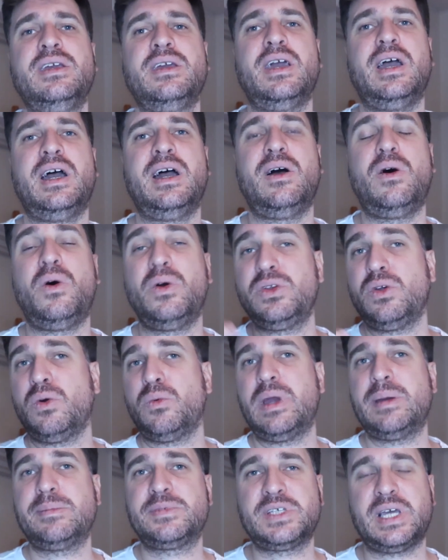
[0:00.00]
on your
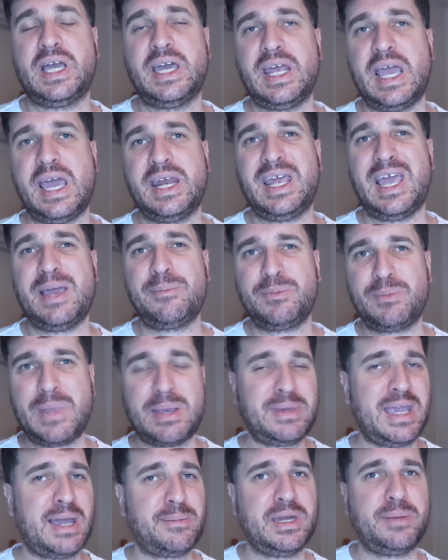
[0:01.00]
website, and
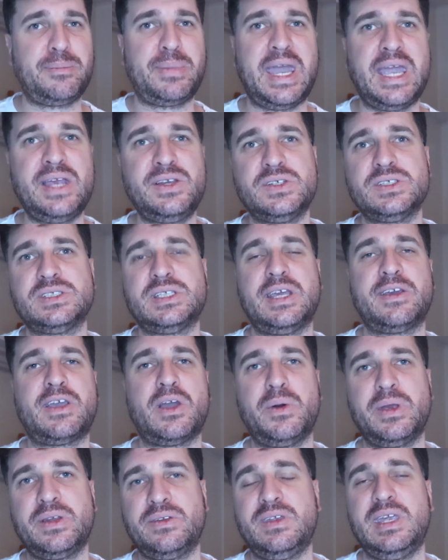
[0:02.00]
maybe how many pages they're
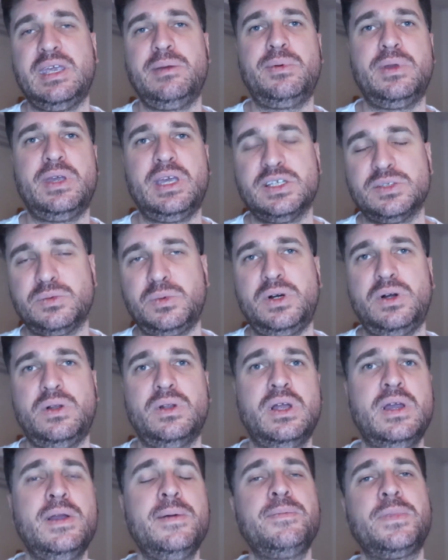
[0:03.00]
going deep as
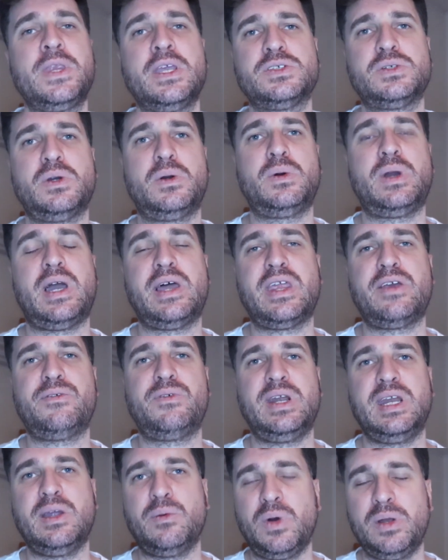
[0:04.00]
well. So are they
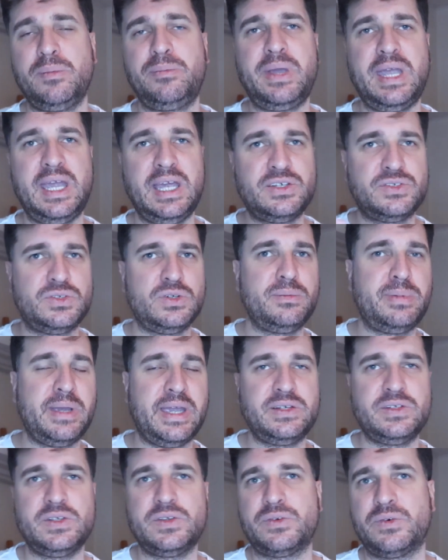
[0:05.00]
reading 1 page, 2
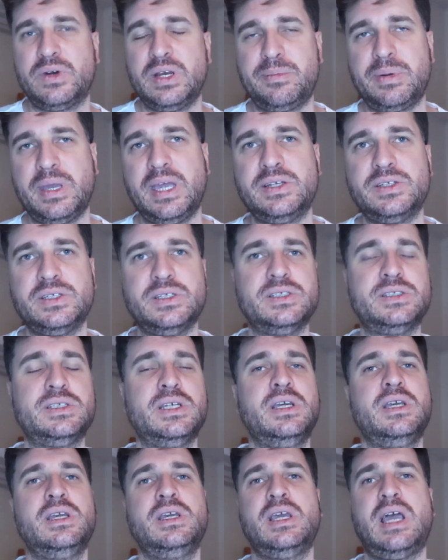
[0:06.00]
pages, 3 pages,
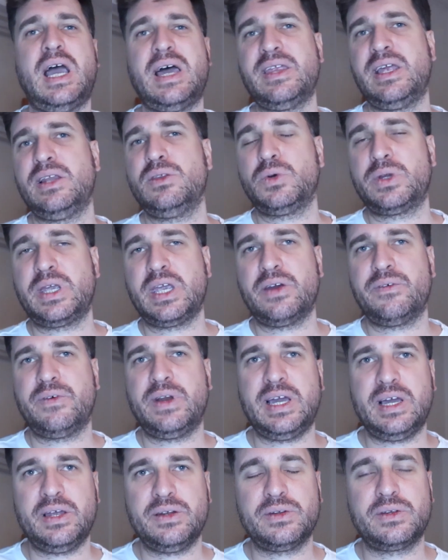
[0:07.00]
are they looking
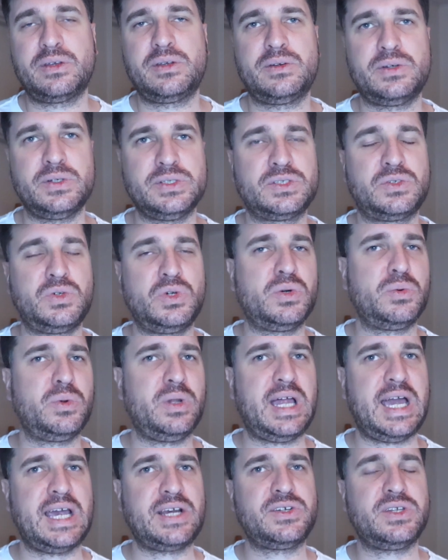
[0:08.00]
around? Because Google
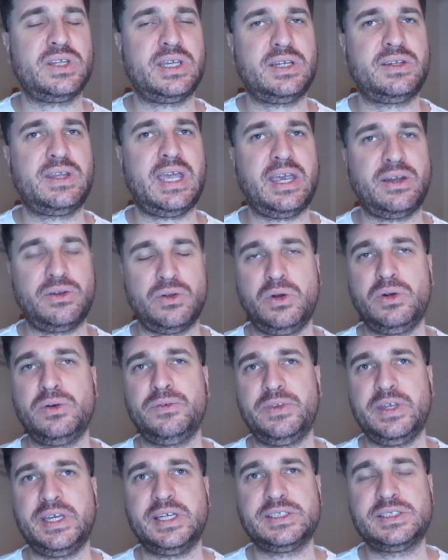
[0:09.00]
will actually take note
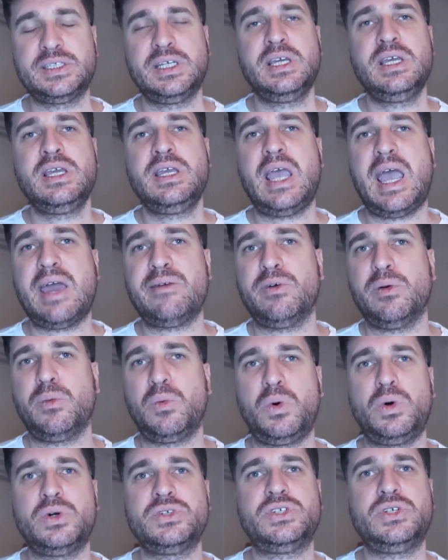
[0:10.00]
of this and
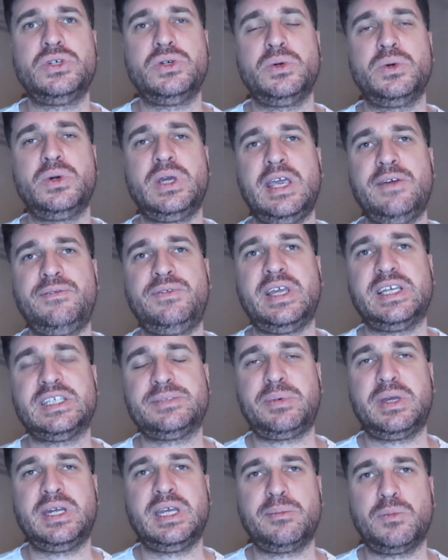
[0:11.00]
reward you if they're
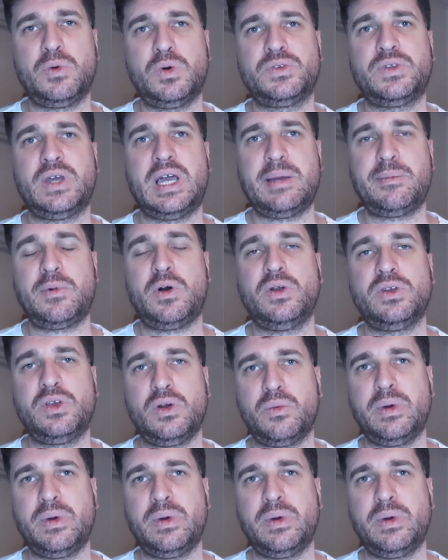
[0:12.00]
spending more time on your